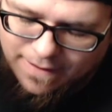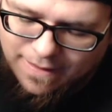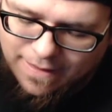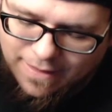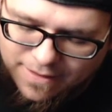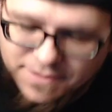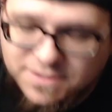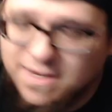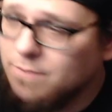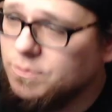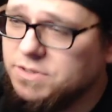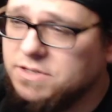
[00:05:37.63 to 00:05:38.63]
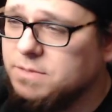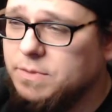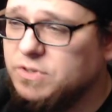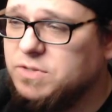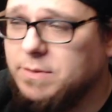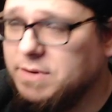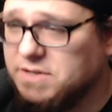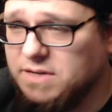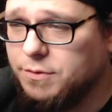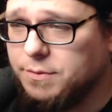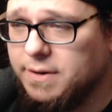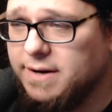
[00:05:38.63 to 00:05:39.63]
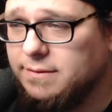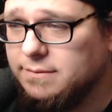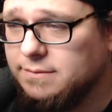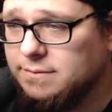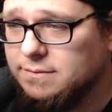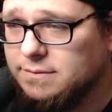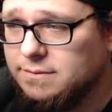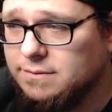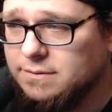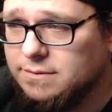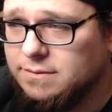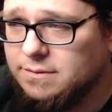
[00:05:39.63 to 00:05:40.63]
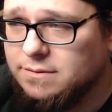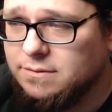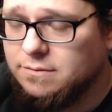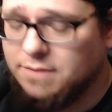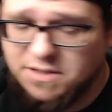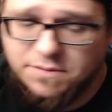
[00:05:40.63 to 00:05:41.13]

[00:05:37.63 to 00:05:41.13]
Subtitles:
this game wasn't supposed to be Resident Evil 3. Resident